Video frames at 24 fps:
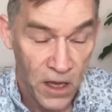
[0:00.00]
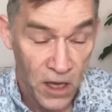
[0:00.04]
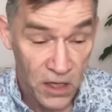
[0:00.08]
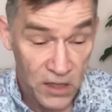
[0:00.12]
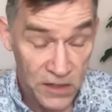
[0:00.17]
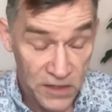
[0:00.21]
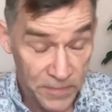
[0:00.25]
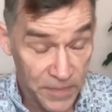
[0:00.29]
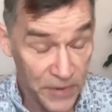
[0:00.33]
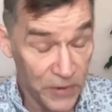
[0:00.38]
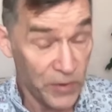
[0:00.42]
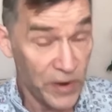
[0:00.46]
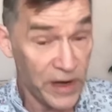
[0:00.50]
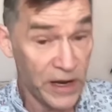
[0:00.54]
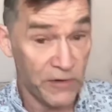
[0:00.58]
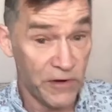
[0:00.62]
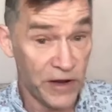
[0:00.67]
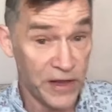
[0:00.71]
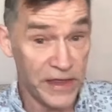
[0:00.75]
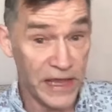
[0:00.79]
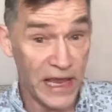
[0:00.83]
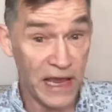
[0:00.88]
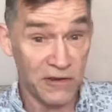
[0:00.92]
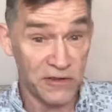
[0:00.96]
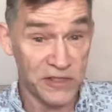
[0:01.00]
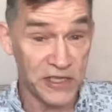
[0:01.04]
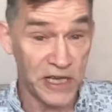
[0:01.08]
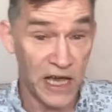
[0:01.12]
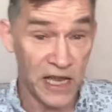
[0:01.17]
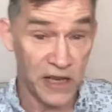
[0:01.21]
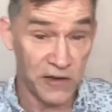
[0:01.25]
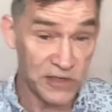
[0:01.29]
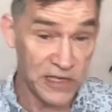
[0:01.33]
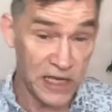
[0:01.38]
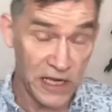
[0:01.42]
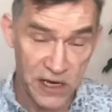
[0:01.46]
So, but when I read The
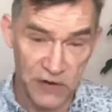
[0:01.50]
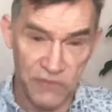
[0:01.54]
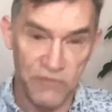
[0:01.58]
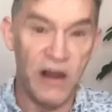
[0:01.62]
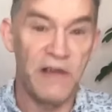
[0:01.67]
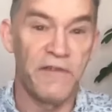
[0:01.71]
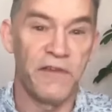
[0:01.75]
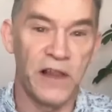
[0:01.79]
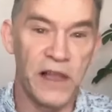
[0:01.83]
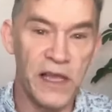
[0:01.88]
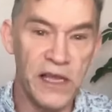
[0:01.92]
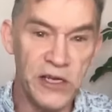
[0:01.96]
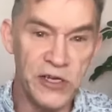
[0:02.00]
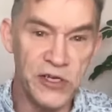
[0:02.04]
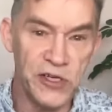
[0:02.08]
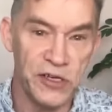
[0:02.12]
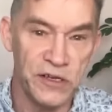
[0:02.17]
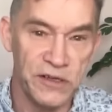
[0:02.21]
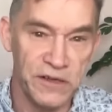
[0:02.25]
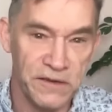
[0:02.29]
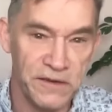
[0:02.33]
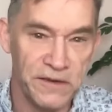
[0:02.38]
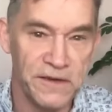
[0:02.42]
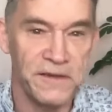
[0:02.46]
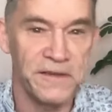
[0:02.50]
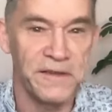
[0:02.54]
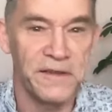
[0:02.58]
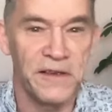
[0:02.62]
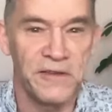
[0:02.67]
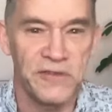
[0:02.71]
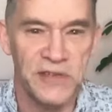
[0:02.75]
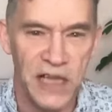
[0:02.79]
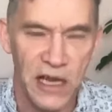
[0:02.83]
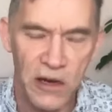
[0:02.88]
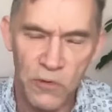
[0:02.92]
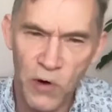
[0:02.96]
Outsider, it was like a revelation. It
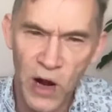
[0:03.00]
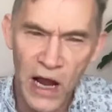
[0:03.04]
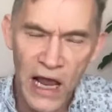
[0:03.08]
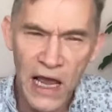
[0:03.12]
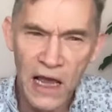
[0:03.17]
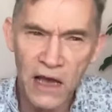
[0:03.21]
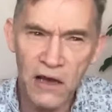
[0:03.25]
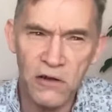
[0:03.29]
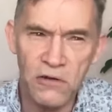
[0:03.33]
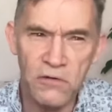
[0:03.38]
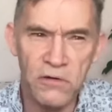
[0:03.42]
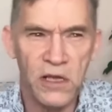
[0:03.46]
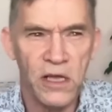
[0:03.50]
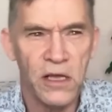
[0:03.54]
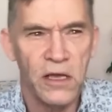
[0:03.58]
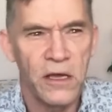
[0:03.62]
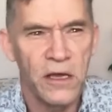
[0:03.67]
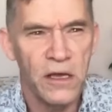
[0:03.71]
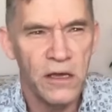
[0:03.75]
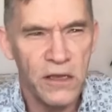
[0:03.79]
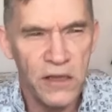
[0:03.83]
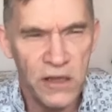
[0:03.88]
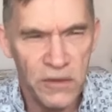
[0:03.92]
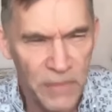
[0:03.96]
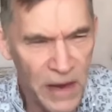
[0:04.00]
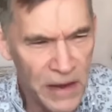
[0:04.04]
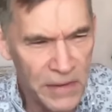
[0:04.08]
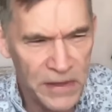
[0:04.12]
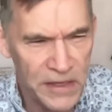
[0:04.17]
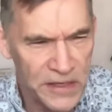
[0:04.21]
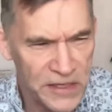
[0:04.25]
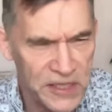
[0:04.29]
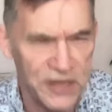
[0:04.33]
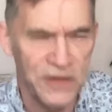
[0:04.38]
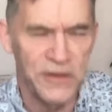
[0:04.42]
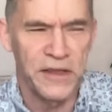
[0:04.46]
was like, wow, maybe
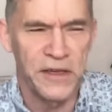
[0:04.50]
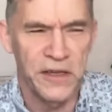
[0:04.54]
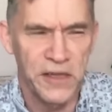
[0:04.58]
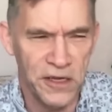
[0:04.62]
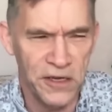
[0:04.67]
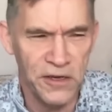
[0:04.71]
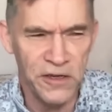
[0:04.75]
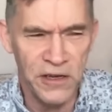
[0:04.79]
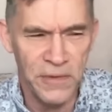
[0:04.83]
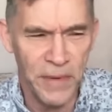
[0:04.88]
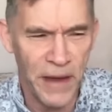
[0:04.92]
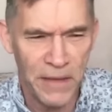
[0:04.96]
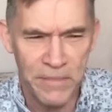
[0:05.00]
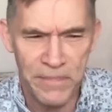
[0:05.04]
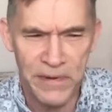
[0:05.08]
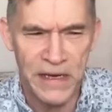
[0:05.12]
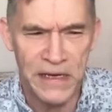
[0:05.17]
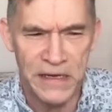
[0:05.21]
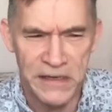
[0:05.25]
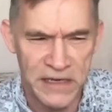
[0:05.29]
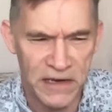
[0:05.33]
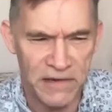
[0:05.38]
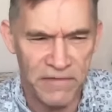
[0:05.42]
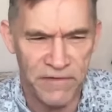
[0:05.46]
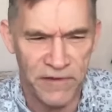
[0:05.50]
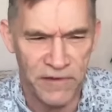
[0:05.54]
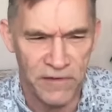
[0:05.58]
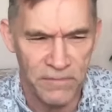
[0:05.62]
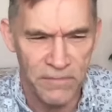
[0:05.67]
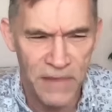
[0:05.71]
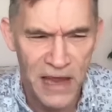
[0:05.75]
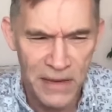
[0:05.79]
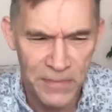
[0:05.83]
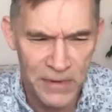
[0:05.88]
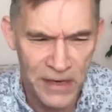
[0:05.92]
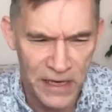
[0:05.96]
there's something good about being different.
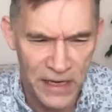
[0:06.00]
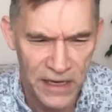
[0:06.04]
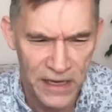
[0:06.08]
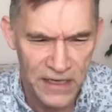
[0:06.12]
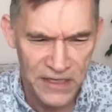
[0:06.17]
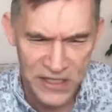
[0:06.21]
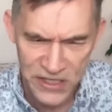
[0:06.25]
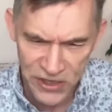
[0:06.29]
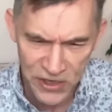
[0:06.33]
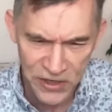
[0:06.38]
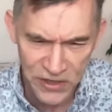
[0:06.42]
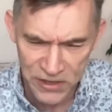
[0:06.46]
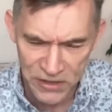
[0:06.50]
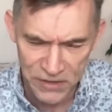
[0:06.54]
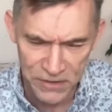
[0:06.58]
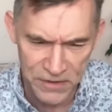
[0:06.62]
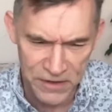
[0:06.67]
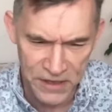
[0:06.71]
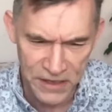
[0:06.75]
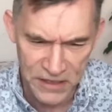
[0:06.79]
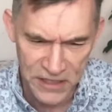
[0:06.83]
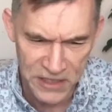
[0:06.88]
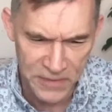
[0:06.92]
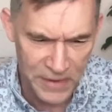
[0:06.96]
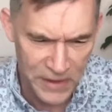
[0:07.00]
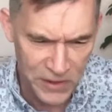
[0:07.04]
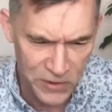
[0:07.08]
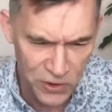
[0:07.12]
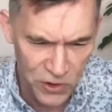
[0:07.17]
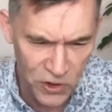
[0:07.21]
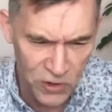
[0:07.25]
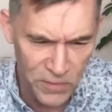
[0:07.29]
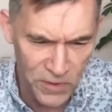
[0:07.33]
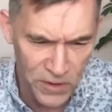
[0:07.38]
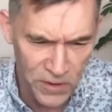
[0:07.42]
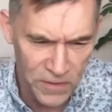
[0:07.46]
Maybe it's not a good thing to be
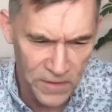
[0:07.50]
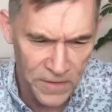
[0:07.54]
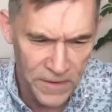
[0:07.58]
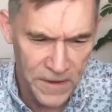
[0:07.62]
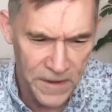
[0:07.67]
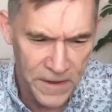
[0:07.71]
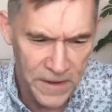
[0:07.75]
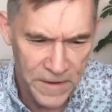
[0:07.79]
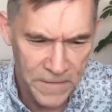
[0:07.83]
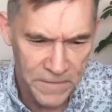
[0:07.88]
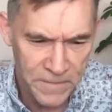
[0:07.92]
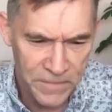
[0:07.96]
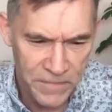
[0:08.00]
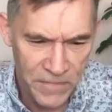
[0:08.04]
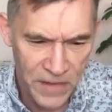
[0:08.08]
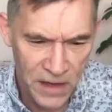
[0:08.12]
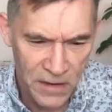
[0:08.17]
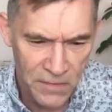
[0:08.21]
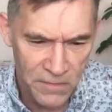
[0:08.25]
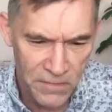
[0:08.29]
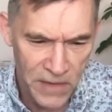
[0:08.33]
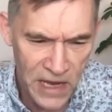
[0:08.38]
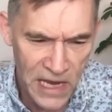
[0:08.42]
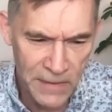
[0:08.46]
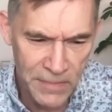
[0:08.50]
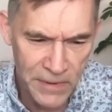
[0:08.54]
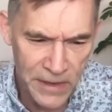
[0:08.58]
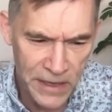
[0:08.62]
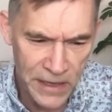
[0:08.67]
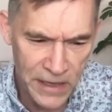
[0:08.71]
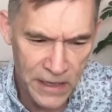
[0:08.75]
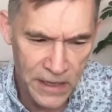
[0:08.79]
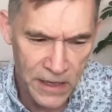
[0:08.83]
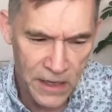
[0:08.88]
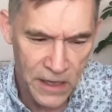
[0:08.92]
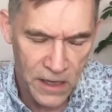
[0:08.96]
normal.
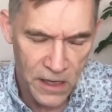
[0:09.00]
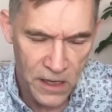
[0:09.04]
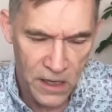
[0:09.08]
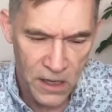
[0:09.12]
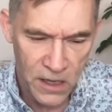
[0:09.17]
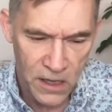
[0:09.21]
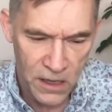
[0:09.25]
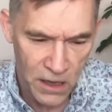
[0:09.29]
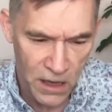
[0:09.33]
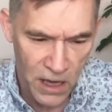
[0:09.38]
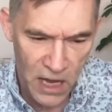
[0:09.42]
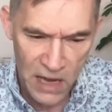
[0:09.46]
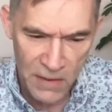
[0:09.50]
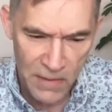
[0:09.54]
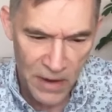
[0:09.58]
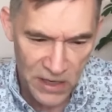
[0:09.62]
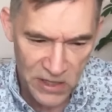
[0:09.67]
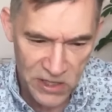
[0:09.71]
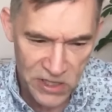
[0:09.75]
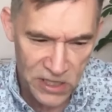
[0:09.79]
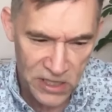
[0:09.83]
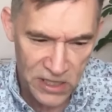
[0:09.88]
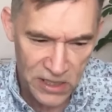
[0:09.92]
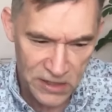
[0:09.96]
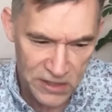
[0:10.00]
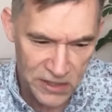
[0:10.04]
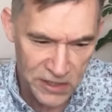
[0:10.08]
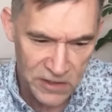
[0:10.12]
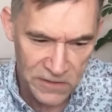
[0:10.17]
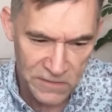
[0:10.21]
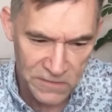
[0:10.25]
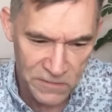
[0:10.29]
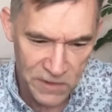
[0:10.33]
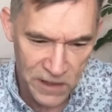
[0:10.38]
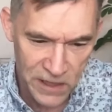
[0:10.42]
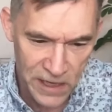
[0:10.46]
Maybe I'm actually in
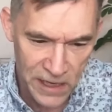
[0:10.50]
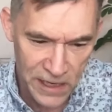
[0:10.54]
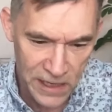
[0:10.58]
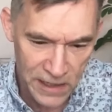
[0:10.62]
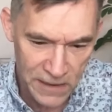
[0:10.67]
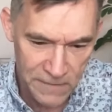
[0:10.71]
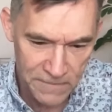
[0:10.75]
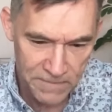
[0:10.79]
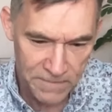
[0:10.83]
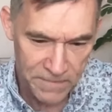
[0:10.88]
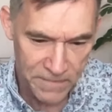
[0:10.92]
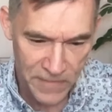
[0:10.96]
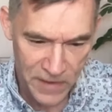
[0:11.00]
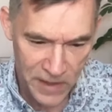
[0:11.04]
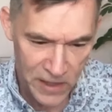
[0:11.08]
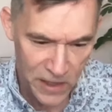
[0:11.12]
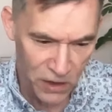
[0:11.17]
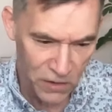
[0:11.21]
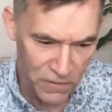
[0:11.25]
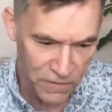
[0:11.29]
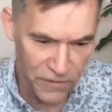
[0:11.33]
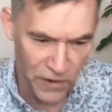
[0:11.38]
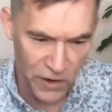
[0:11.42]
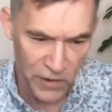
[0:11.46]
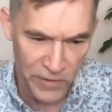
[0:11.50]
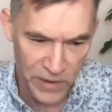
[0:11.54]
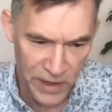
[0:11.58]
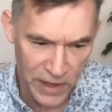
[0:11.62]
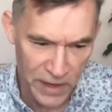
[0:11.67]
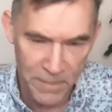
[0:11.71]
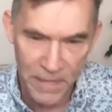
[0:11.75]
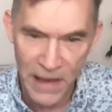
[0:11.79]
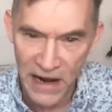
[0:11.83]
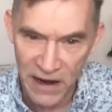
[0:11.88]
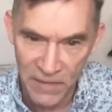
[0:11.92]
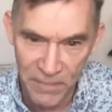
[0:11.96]
some way, following
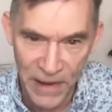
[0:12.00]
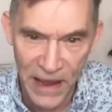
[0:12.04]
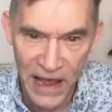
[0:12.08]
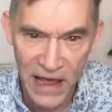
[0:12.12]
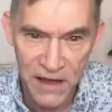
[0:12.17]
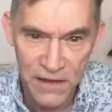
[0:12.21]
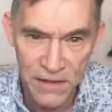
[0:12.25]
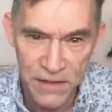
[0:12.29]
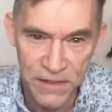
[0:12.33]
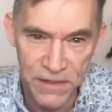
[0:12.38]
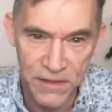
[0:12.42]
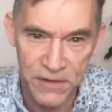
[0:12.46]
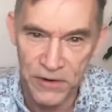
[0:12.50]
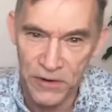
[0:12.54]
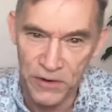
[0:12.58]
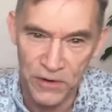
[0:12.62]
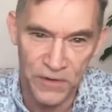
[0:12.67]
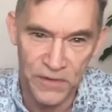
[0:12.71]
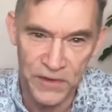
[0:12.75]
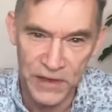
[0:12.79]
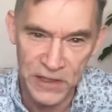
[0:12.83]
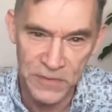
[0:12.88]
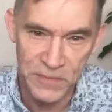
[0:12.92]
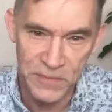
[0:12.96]
a better path than all of these